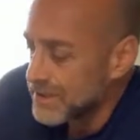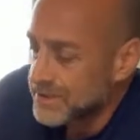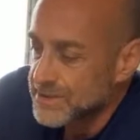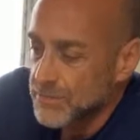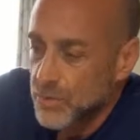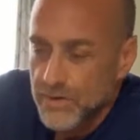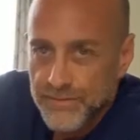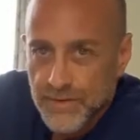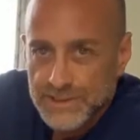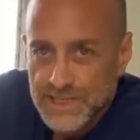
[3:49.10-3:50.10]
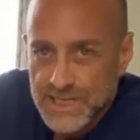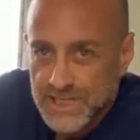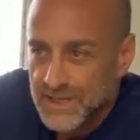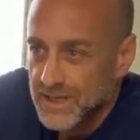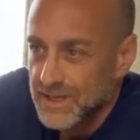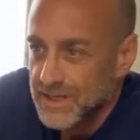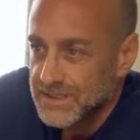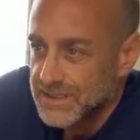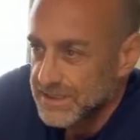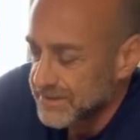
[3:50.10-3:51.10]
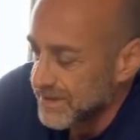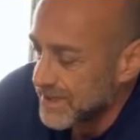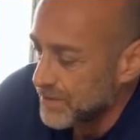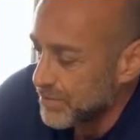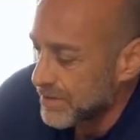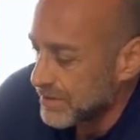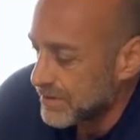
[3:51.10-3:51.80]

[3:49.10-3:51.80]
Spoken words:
and some more first aid tape.